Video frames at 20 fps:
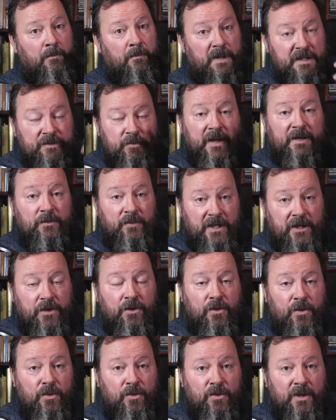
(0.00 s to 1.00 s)
But when we
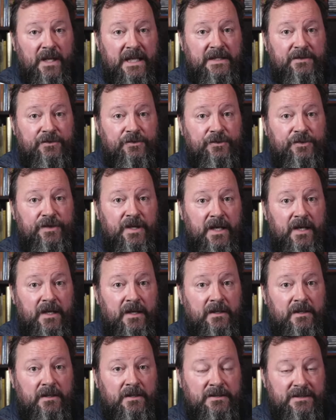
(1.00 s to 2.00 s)
go into
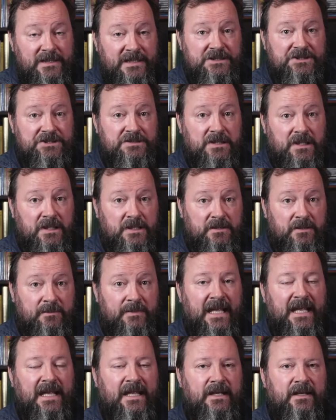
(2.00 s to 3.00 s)
the digital
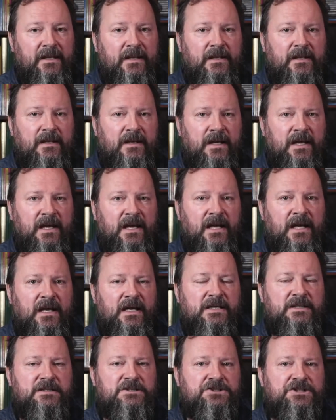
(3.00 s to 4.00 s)
domain,
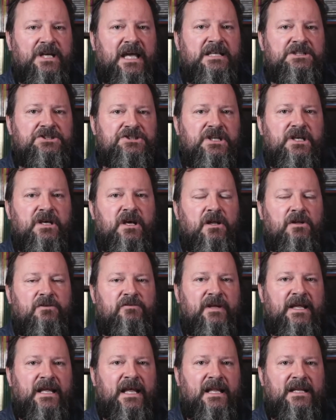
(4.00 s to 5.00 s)
changing our
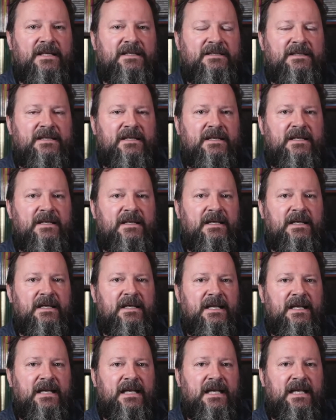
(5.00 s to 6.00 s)
reality
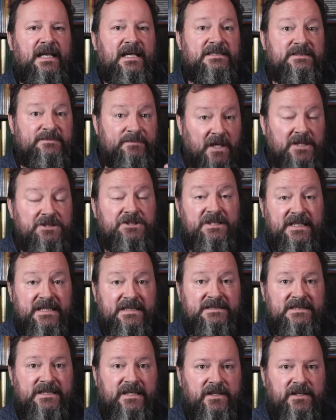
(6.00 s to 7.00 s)
is much
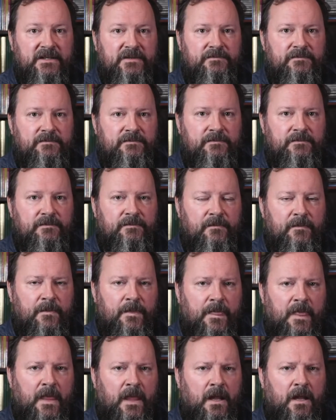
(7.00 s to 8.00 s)
easier.
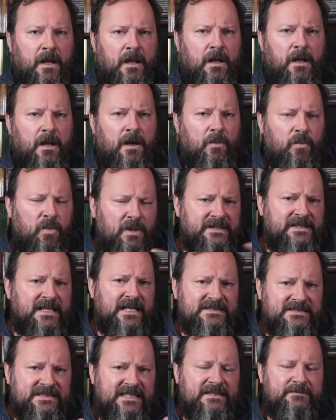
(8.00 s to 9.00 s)
What
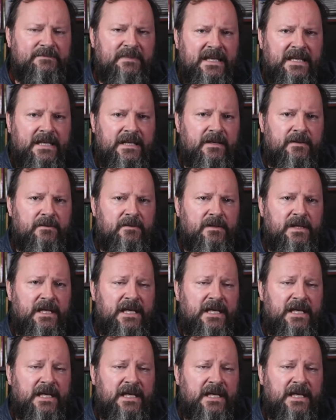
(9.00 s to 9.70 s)
does that mean?